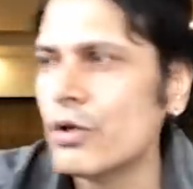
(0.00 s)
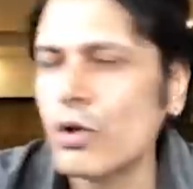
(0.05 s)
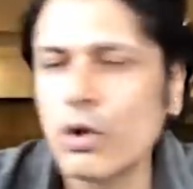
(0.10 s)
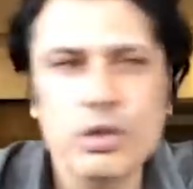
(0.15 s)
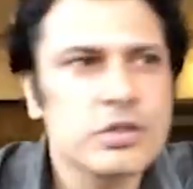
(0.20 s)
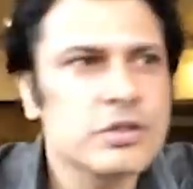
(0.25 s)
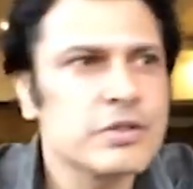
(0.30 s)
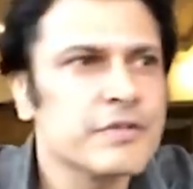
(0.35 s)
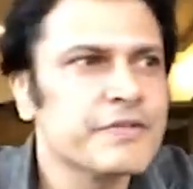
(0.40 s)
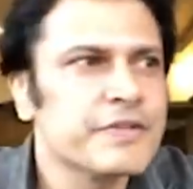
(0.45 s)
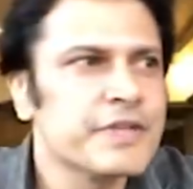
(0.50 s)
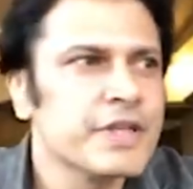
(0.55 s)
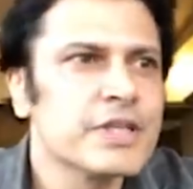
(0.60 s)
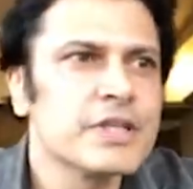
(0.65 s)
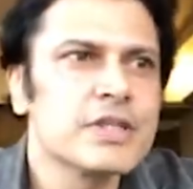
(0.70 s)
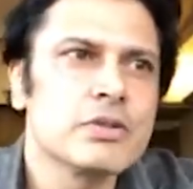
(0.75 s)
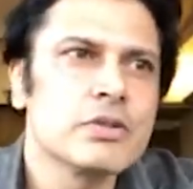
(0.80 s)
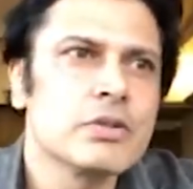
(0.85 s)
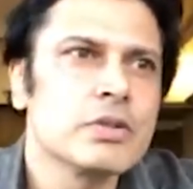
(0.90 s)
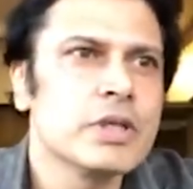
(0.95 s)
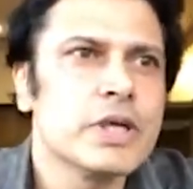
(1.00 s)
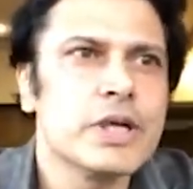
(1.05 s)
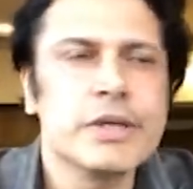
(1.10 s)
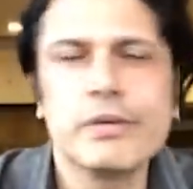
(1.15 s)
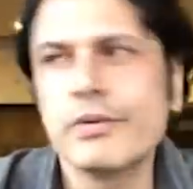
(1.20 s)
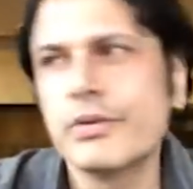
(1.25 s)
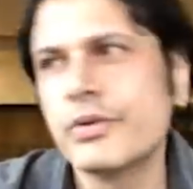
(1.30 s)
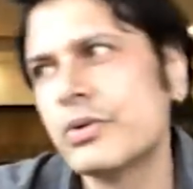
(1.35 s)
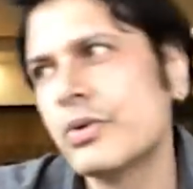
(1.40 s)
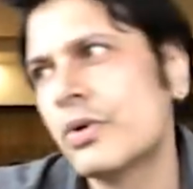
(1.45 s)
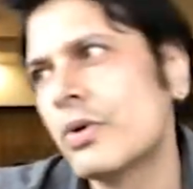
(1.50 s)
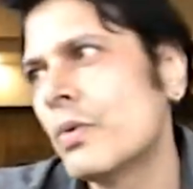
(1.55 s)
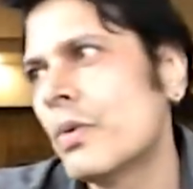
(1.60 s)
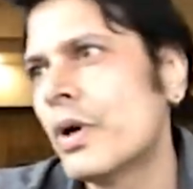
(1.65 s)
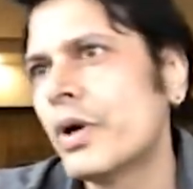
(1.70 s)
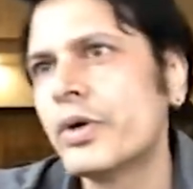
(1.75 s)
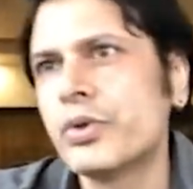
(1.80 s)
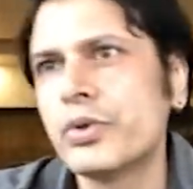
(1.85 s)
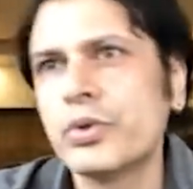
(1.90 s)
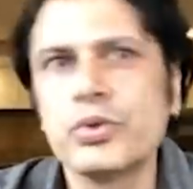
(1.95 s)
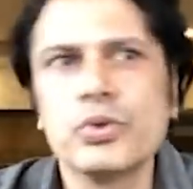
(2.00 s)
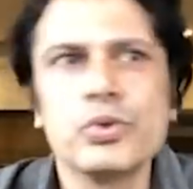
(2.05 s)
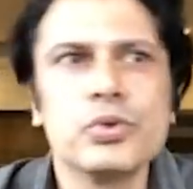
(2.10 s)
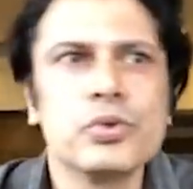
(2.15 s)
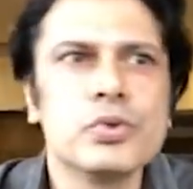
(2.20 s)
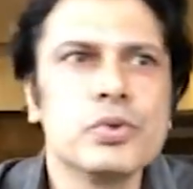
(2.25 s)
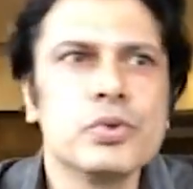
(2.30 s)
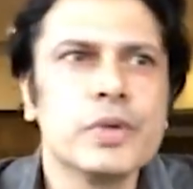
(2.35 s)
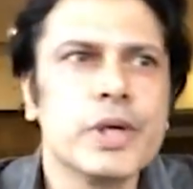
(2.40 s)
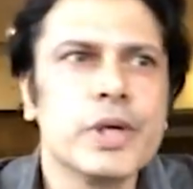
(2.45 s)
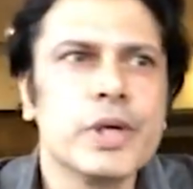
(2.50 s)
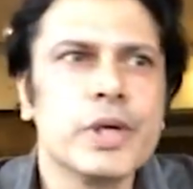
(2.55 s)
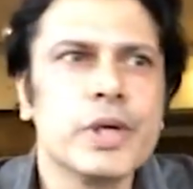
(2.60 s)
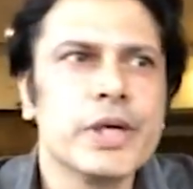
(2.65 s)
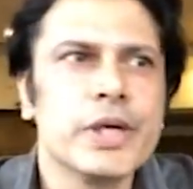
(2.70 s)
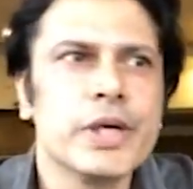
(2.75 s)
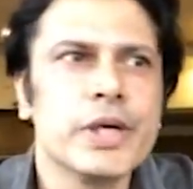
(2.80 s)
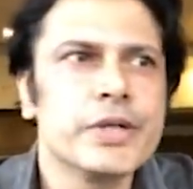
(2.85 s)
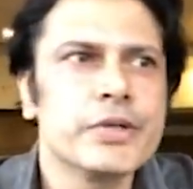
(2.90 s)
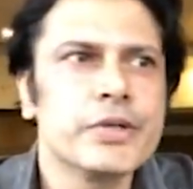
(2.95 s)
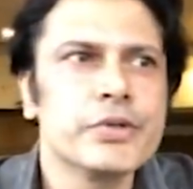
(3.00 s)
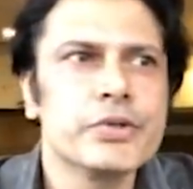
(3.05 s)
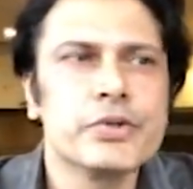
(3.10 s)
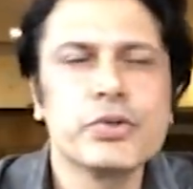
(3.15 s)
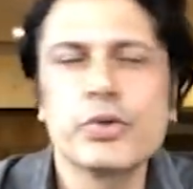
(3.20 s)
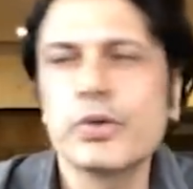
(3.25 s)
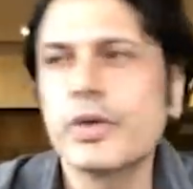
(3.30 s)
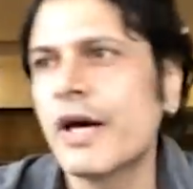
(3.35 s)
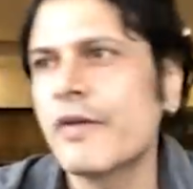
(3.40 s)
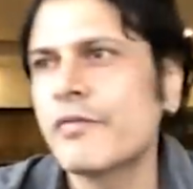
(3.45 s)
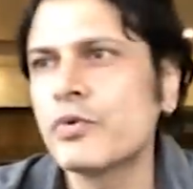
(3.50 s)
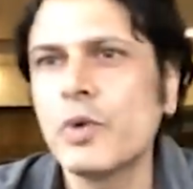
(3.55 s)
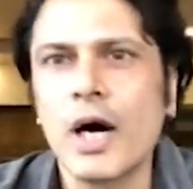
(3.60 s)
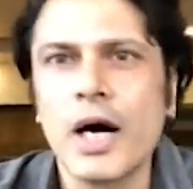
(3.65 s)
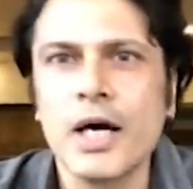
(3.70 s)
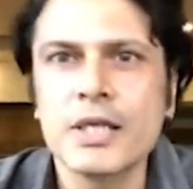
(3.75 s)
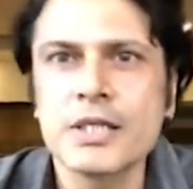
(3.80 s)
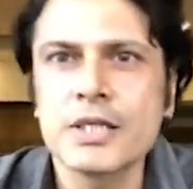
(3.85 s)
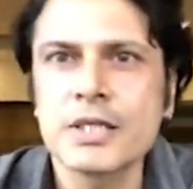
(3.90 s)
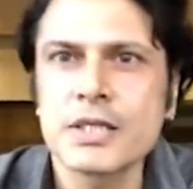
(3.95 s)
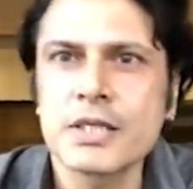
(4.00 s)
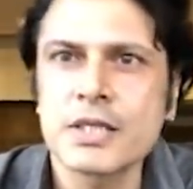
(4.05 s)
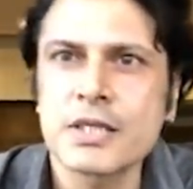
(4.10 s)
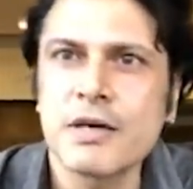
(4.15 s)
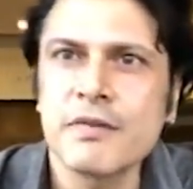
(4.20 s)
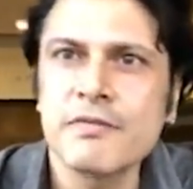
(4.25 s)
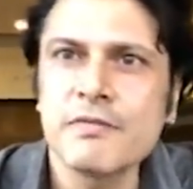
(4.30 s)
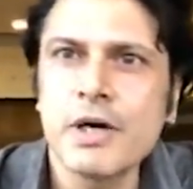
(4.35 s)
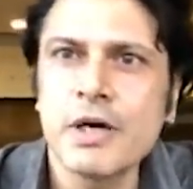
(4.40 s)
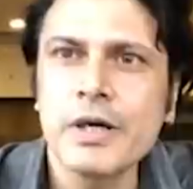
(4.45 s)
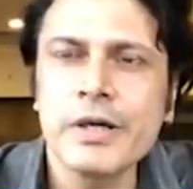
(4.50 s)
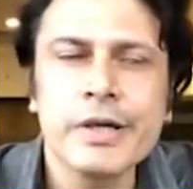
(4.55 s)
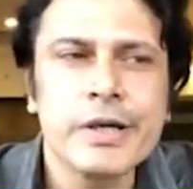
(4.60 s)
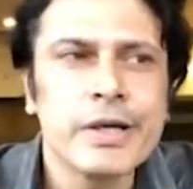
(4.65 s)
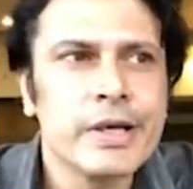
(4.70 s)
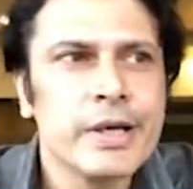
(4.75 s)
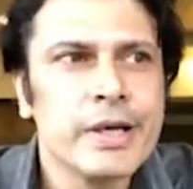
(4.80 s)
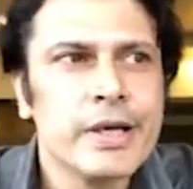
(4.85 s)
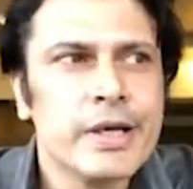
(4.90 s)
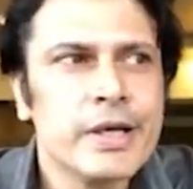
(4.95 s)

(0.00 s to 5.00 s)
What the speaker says: lots of things, you know, that you don't want to do and you don't have to answer someone.